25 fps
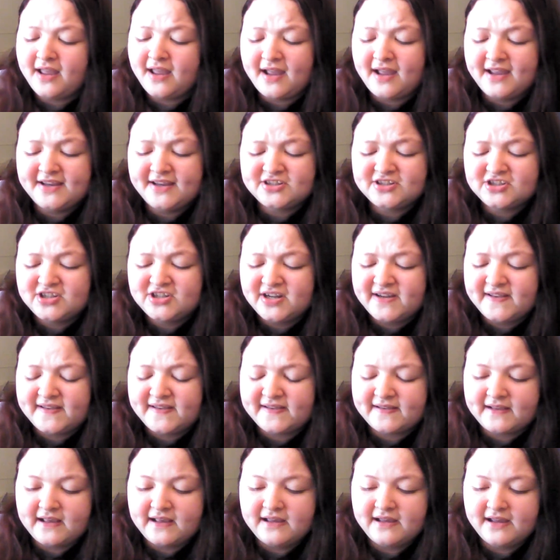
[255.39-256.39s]
It's
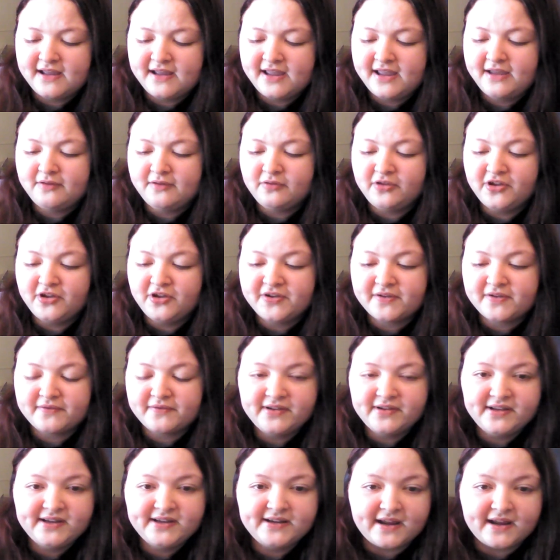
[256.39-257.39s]
just, it looks
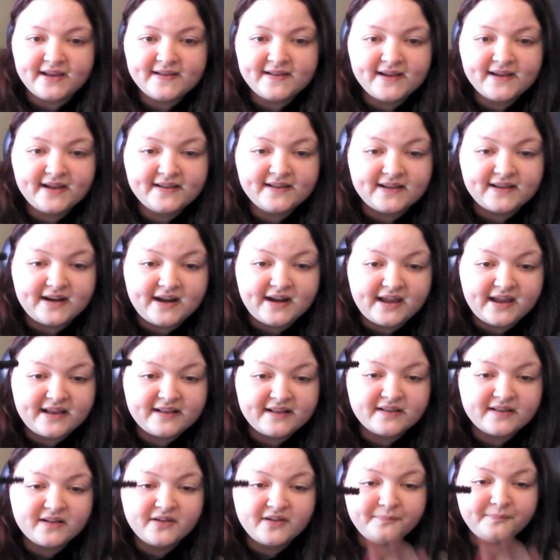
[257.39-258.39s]
really nice. It has a nice,